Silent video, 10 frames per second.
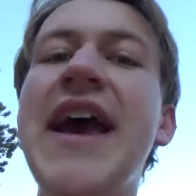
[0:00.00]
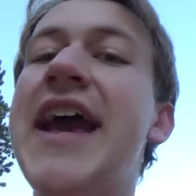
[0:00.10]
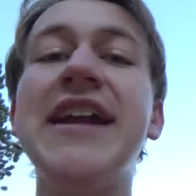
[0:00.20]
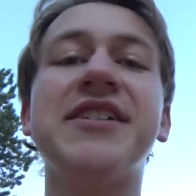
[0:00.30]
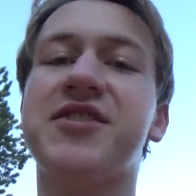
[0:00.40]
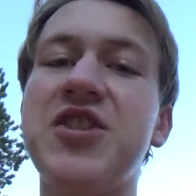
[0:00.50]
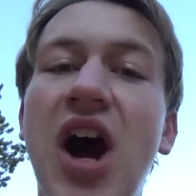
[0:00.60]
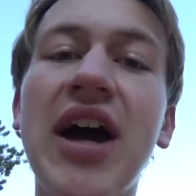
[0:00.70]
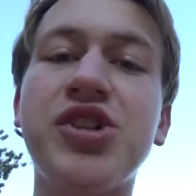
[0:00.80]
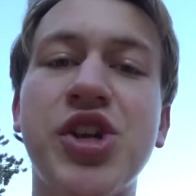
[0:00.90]
It is
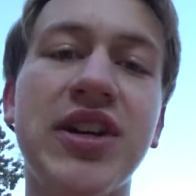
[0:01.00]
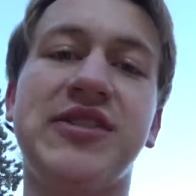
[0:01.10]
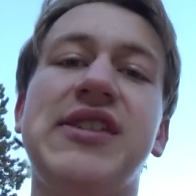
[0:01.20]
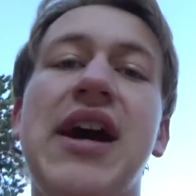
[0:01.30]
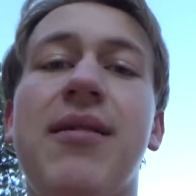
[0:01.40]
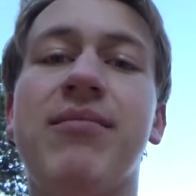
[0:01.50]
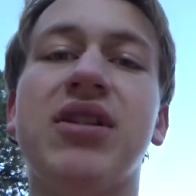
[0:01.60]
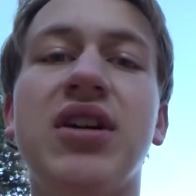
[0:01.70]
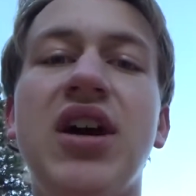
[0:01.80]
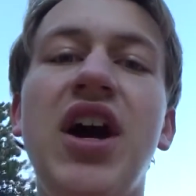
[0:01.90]
not just them.
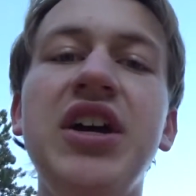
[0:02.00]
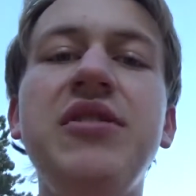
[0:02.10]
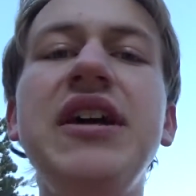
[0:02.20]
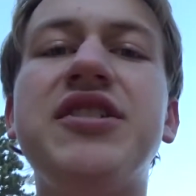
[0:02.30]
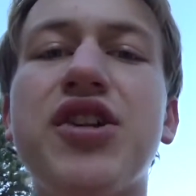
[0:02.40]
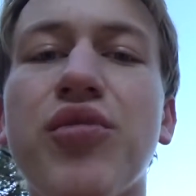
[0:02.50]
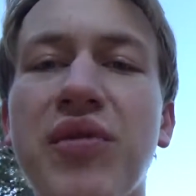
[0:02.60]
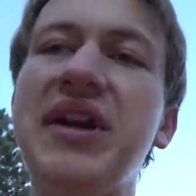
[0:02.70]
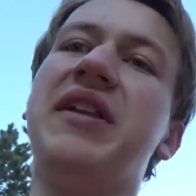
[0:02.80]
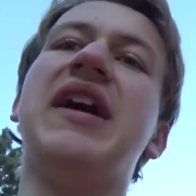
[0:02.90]
You need to
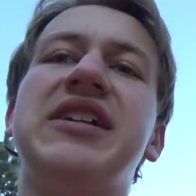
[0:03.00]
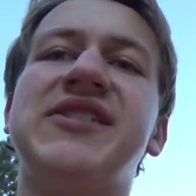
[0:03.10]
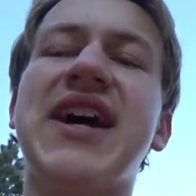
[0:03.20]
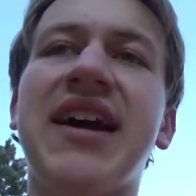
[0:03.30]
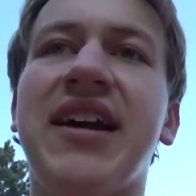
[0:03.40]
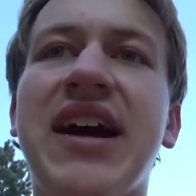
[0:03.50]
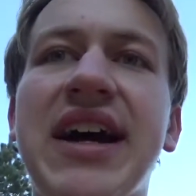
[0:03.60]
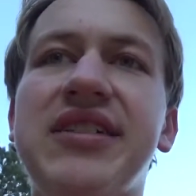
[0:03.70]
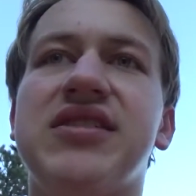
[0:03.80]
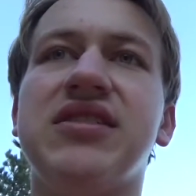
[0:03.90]
realize that,
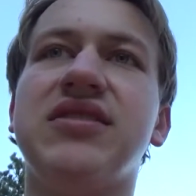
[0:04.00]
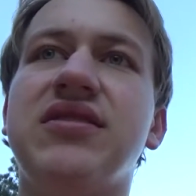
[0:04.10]
guys.